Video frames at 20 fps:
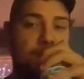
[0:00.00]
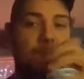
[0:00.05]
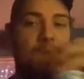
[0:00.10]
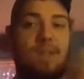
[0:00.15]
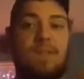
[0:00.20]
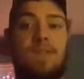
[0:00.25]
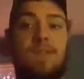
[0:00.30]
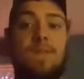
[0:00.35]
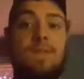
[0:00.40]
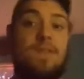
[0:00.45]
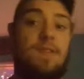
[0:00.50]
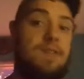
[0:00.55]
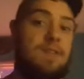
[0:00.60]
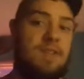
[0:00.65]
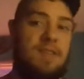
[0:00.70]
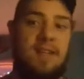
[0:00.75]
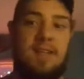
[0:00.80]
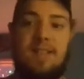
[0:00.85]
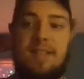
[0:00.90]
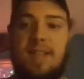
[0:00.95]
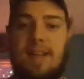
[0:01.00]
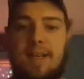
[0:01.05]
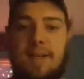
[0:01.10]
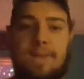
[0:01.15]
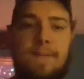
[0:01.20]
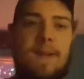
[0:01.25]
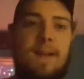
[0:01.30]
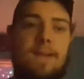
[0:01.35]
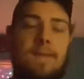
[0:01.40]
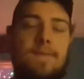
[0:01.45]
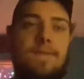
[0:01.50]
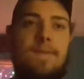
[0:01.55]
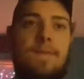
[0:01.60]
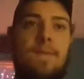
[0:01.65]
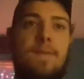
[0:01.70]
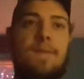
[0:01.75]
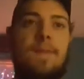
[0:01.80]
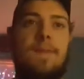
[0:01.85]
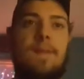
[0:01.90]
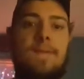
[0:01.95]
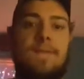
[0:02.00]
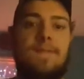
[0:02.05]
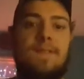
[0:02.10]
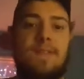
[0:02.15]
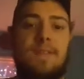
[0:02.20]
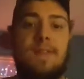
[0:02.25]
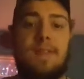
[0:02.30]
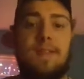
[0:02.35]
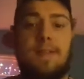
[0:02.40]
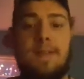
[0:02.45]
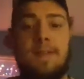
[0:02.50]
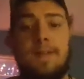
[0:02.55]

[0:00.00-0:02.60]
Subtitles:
She was just zigzagging back and forth, and I was like,